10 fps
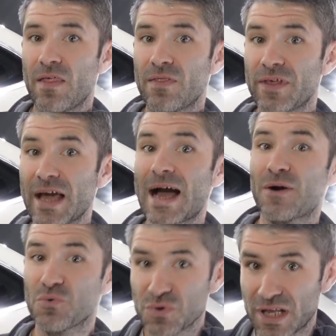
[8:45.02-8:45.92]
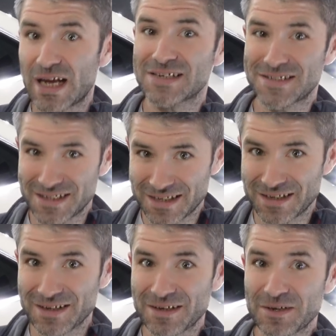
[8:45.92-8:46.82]
the
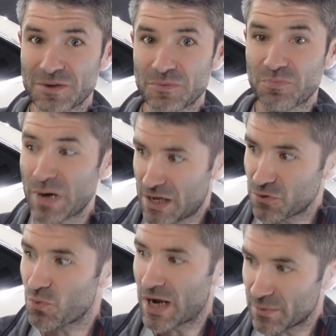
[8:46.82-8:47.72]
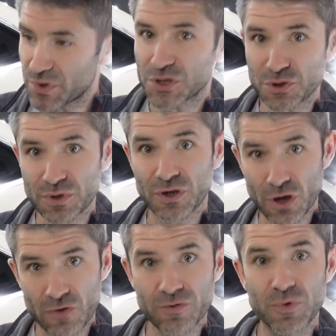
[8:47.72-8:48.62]
outgassing panel wipe which you
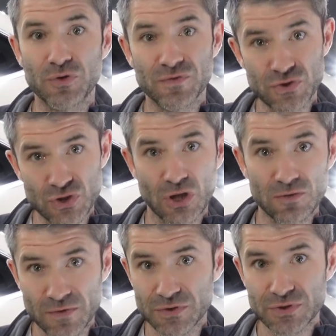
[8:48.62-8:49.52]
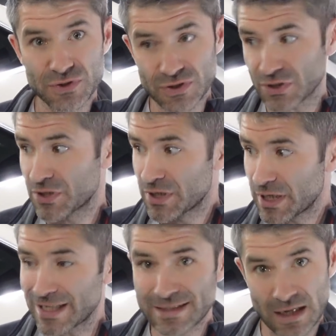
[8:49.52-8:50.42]
cannot remove, the solvents that are
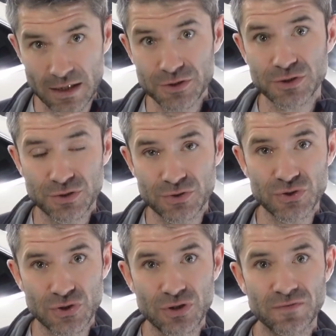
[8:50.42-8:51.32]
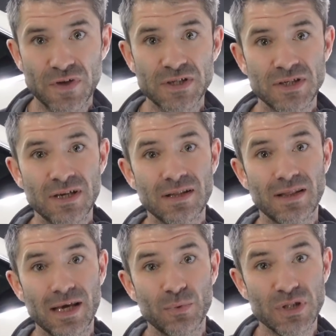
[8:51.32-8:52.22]
attached to the surface,
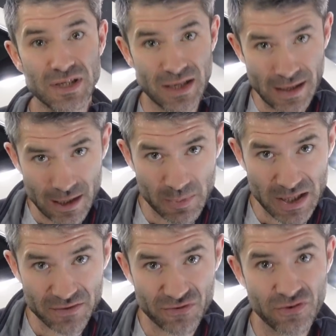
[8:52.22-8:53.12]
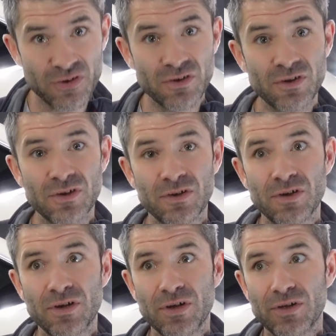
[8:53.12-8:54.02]
they will inhibit
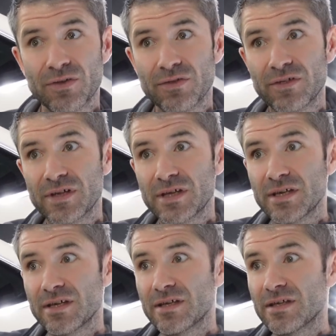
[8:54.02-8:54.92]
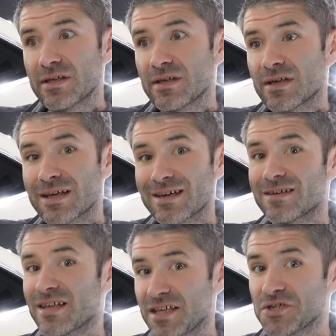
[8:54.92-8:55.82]
the
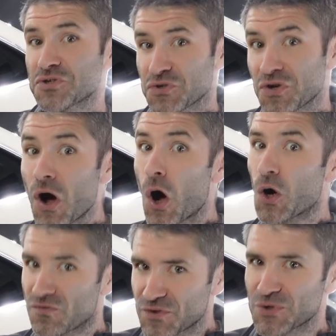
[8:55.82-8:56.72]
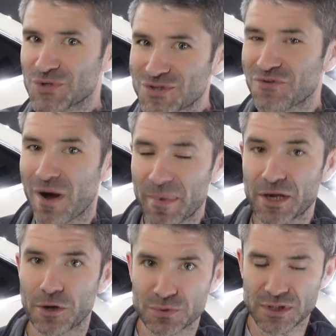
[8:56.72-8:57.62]
adhesion of your ceramic
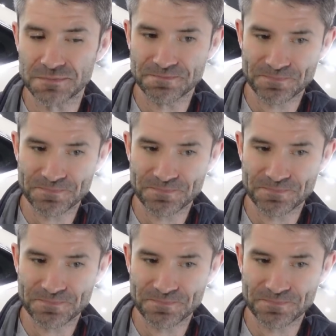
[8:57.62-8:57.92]
coating.